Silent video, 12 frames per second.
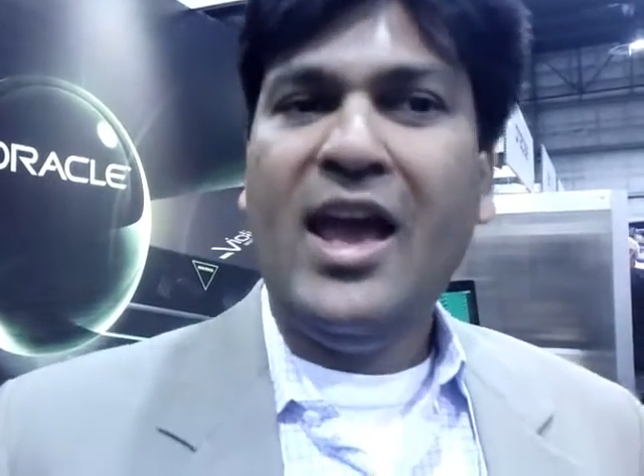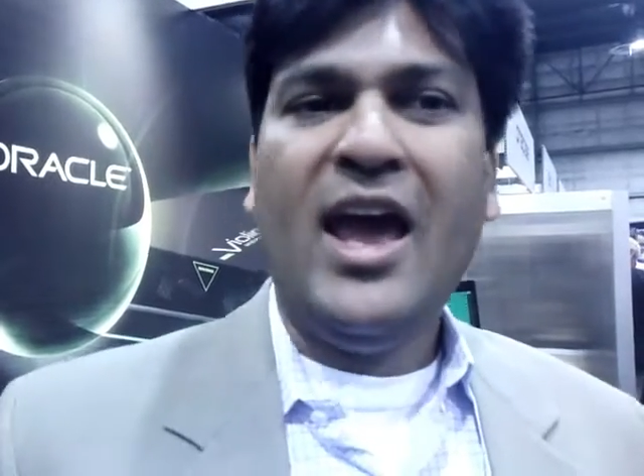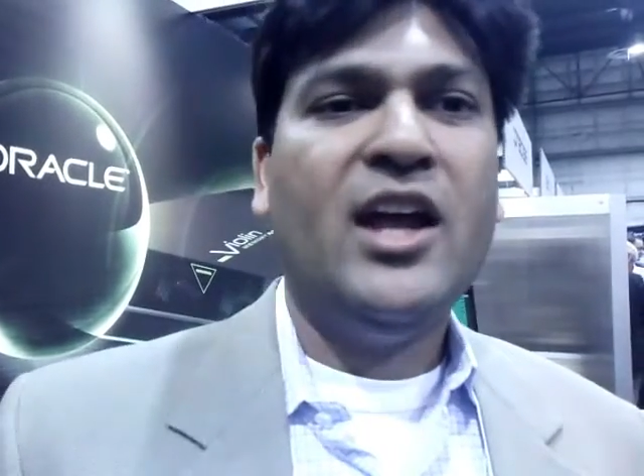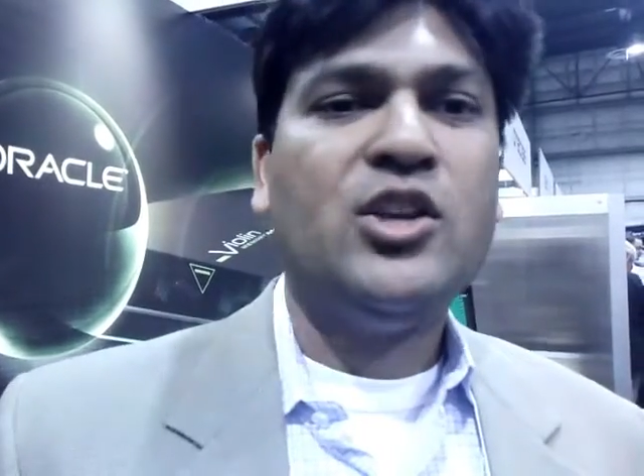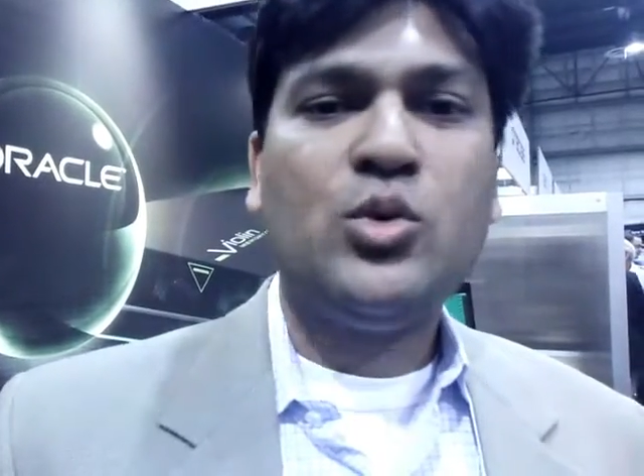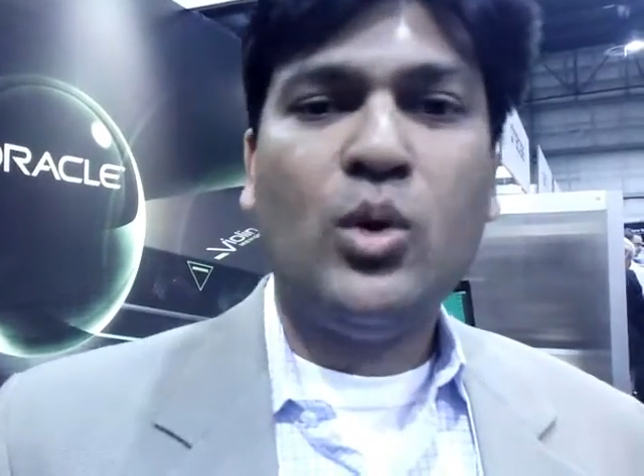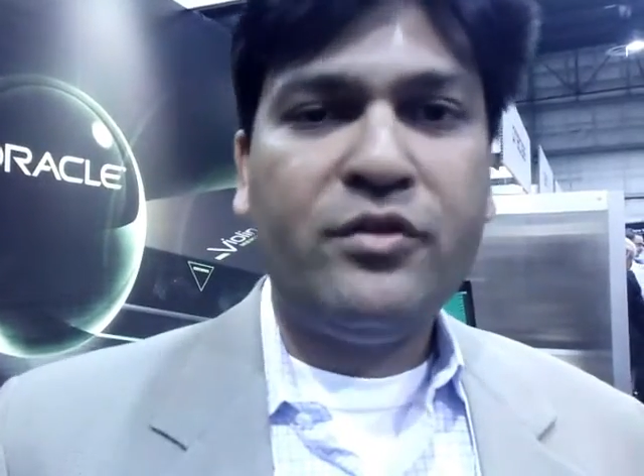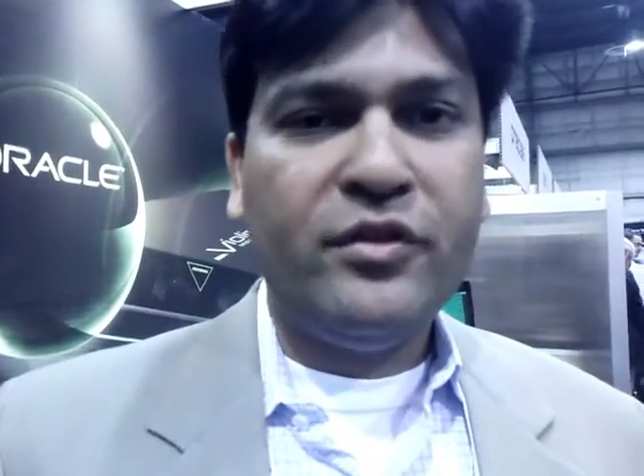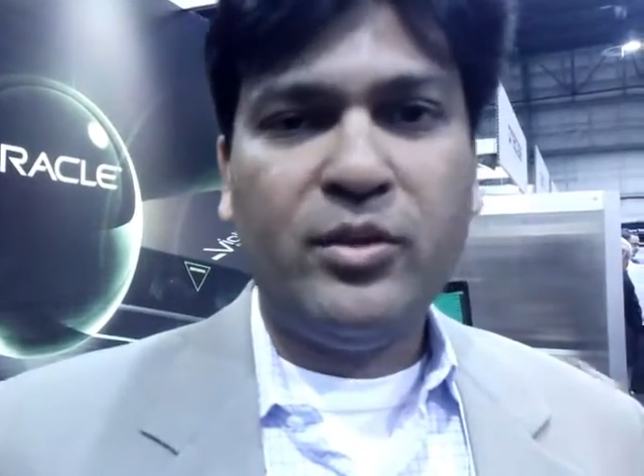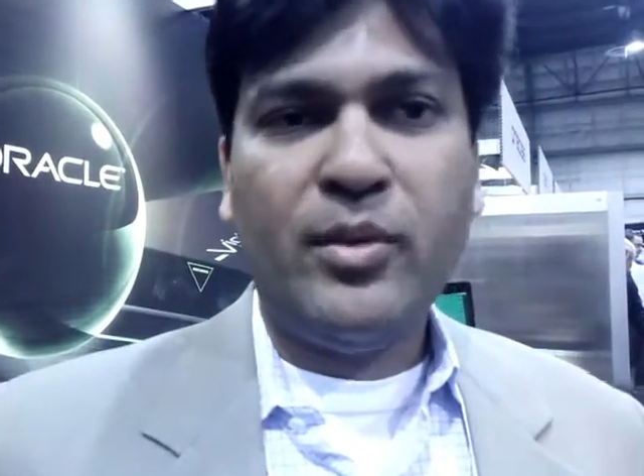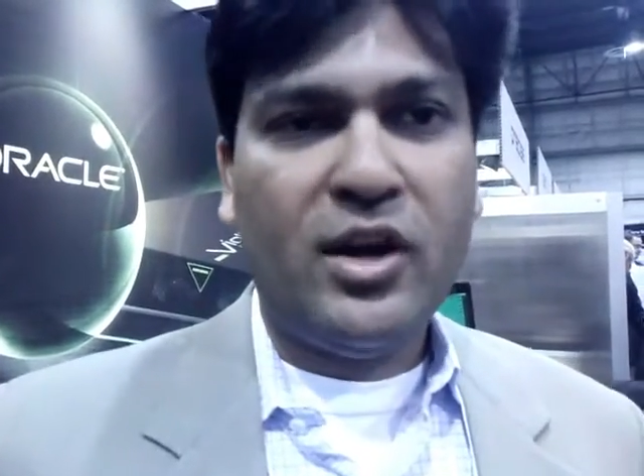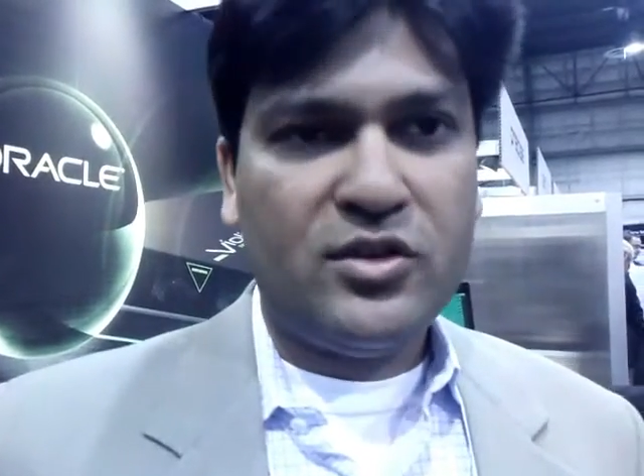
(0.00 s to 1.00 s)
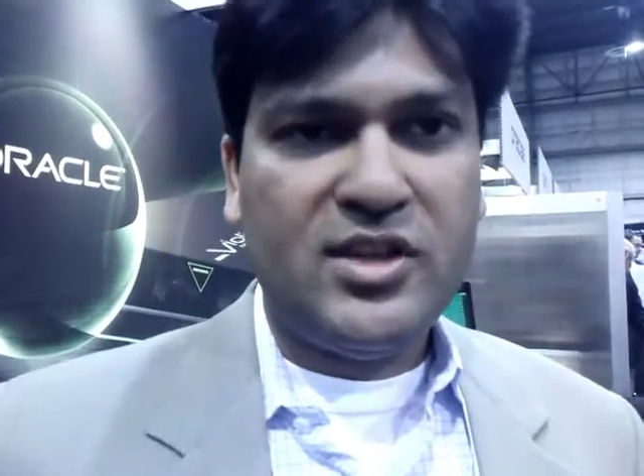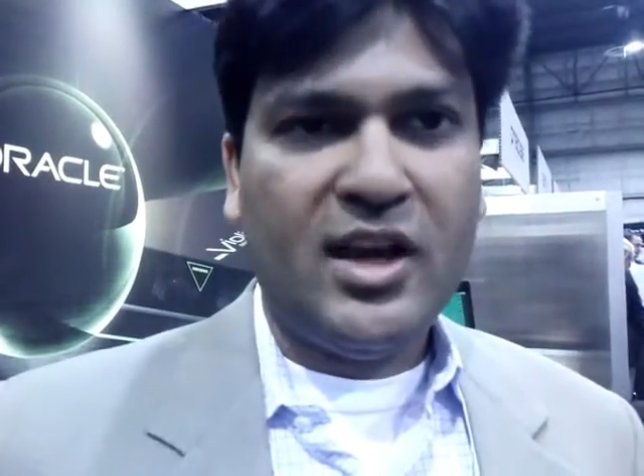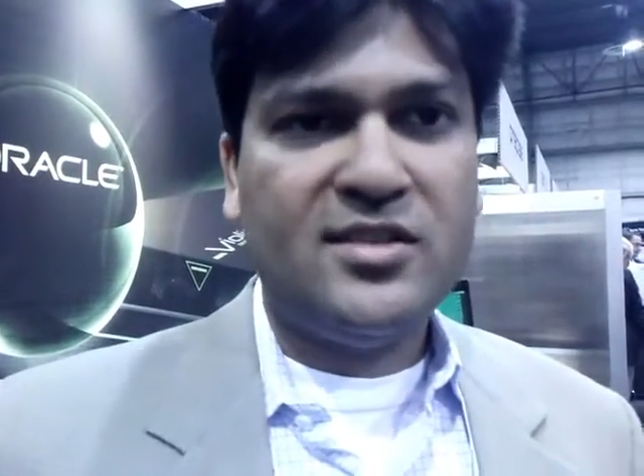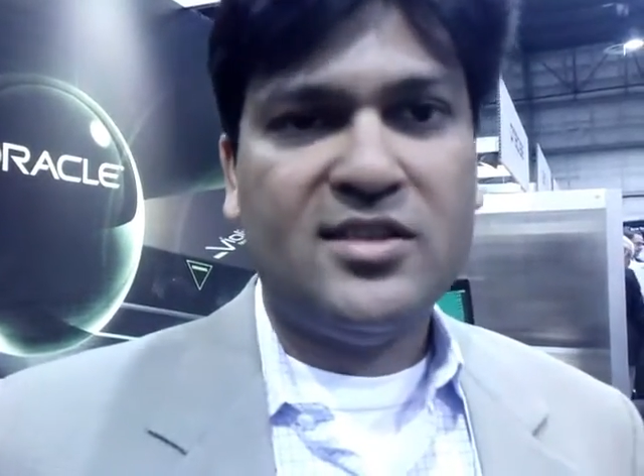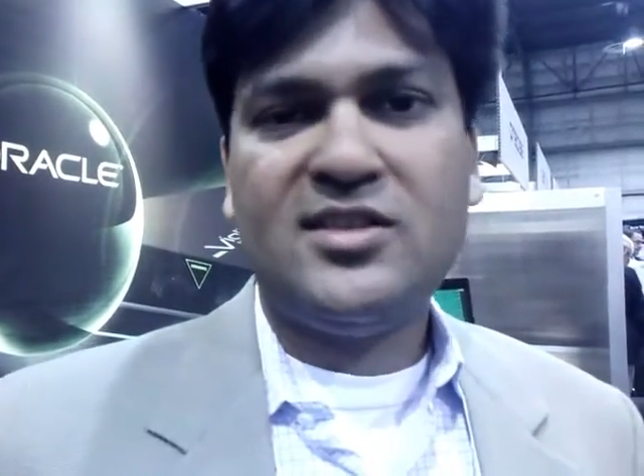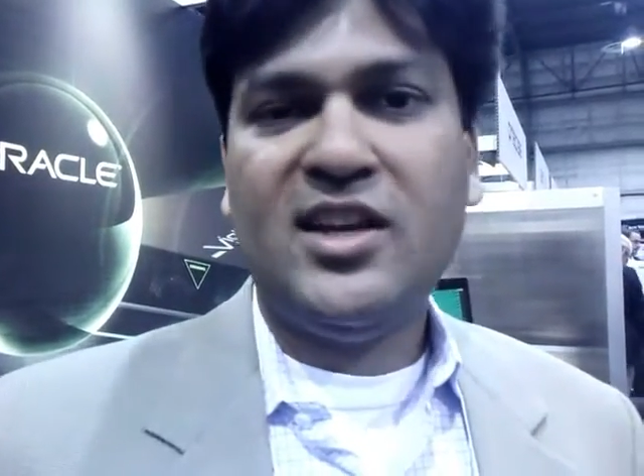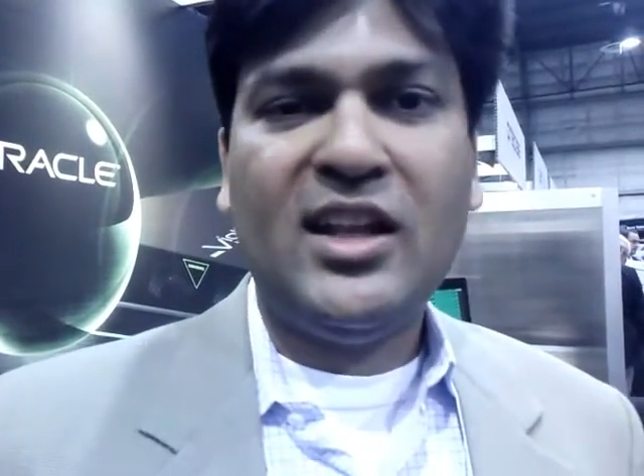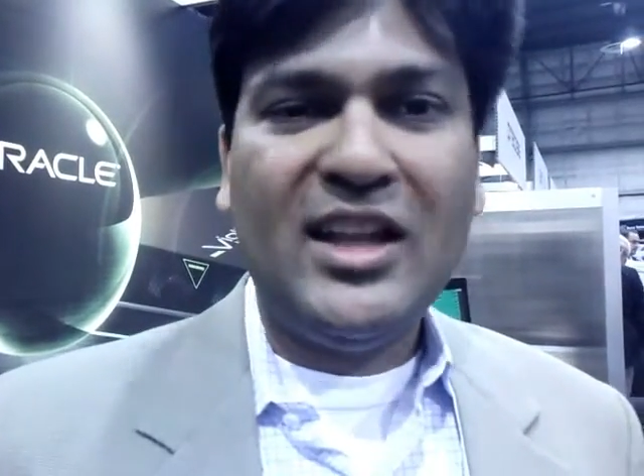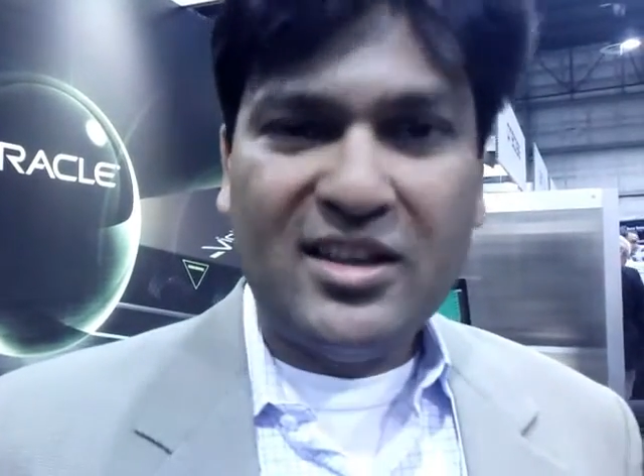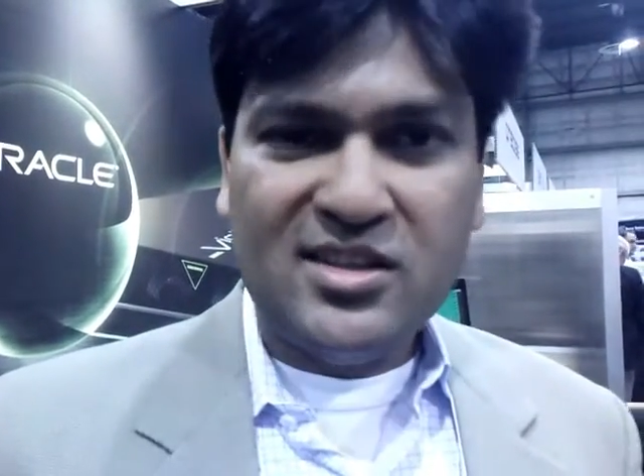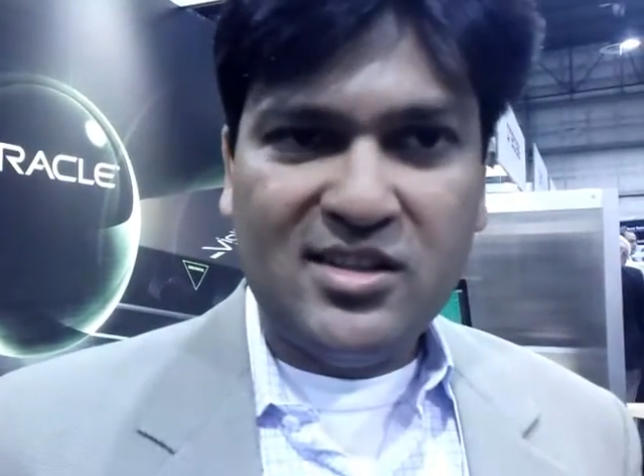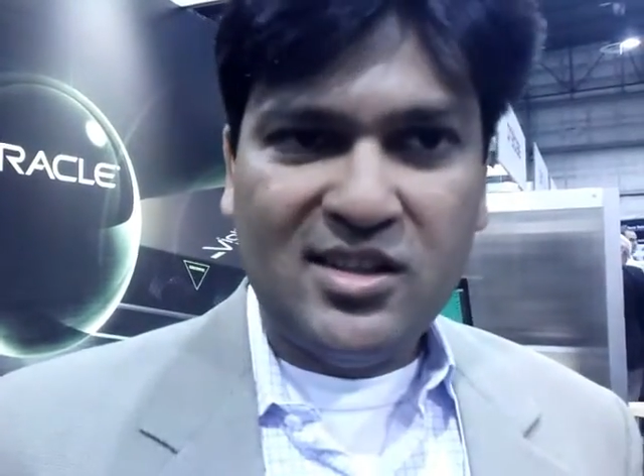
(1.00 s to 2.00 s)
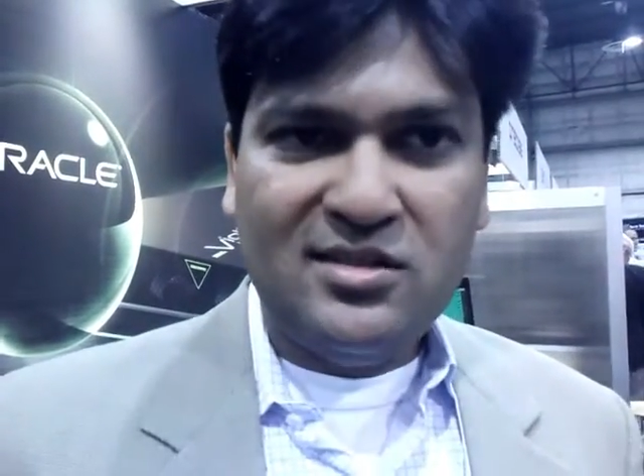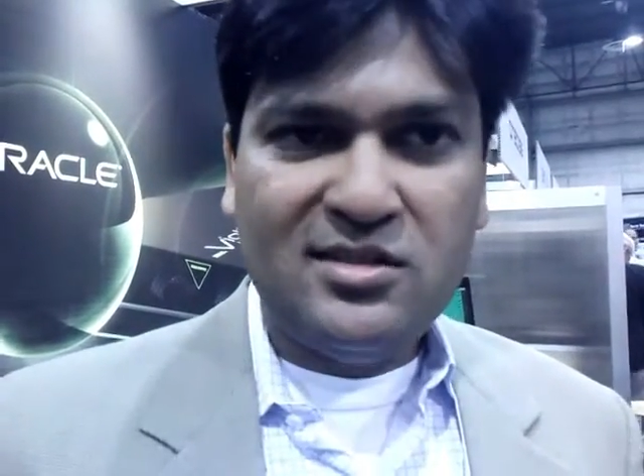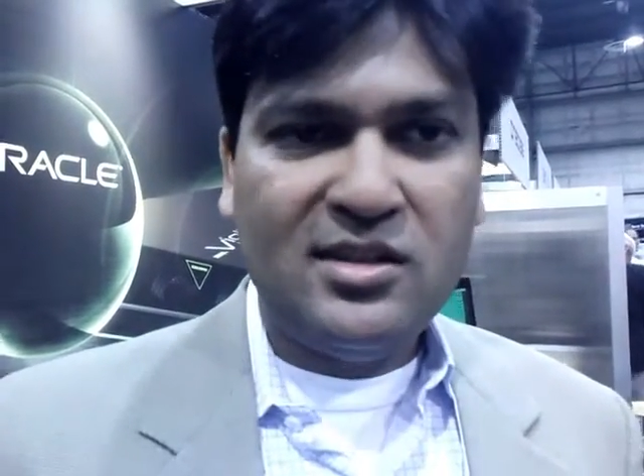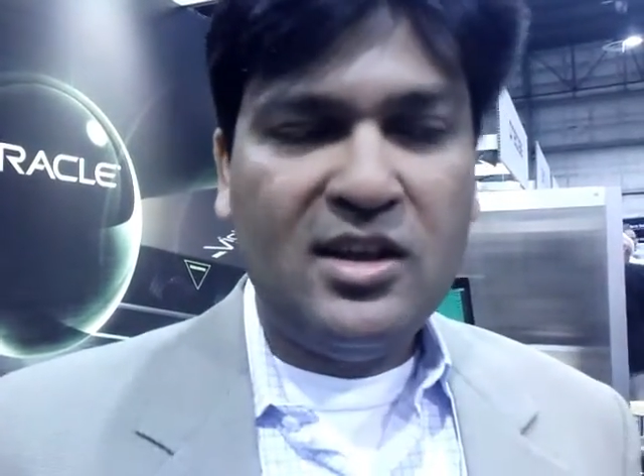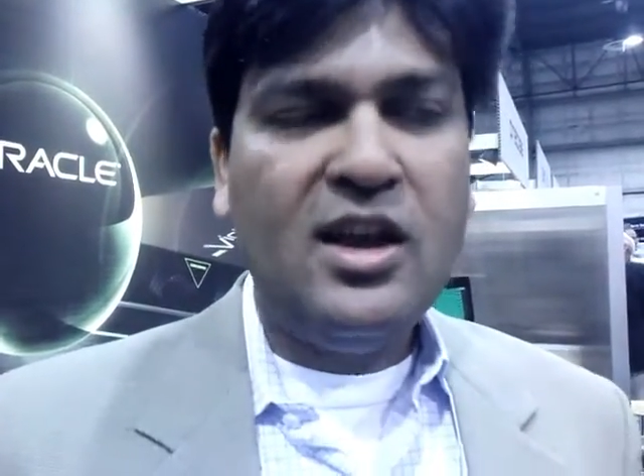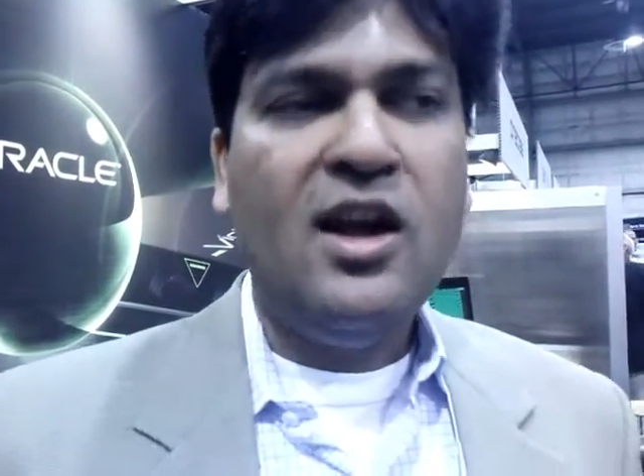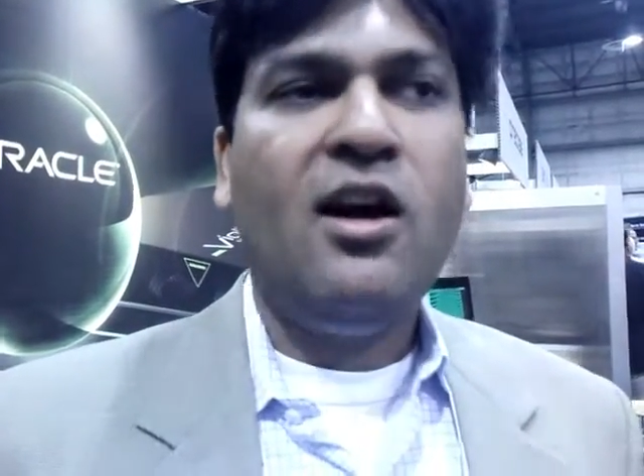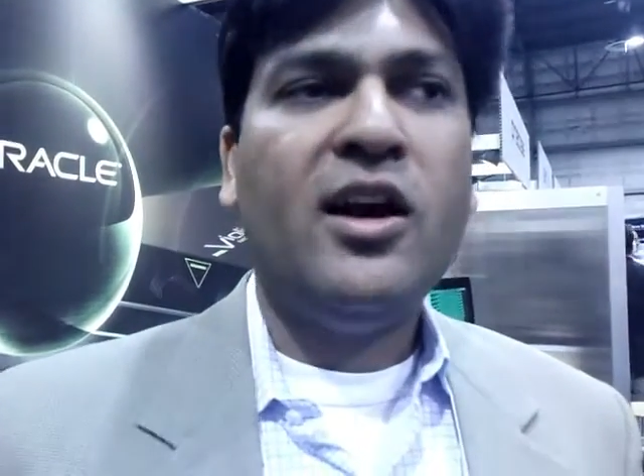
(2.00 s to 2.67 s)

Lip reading: and 250 microsecond sustained latencies.